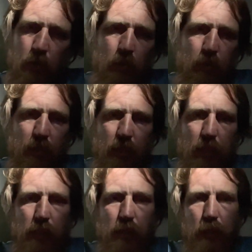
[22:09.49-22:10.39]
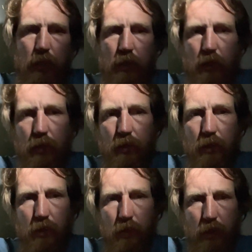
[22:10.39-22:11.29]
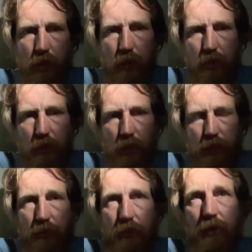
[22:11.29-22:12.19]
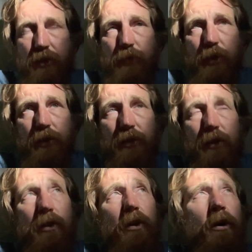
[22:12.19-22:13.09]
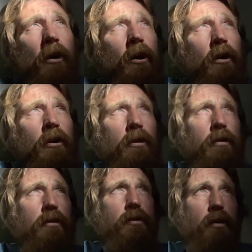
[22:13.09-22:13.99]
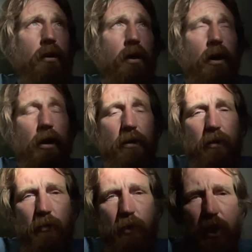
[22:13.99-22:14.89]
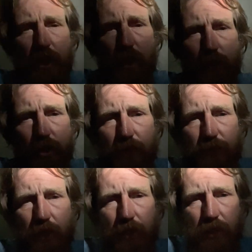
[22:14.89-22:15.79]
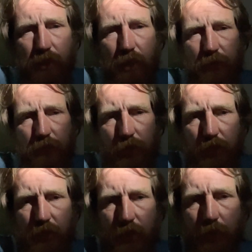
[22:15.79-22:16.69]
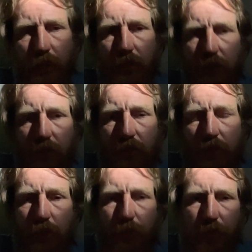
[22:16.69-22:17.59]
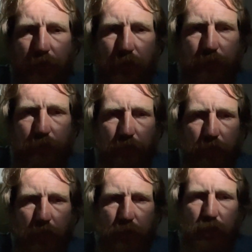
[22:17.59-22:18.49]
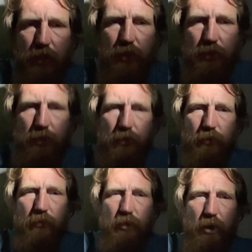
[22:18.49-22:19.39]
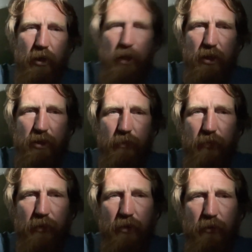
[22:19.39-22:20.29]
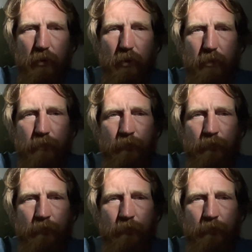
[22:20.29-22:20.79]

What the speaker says: CDT, you gotta love the unexpected. Sorry, when I keep shifting and stuff because I'm on a slope, I think the light changes. So sorry you can't see my face very well.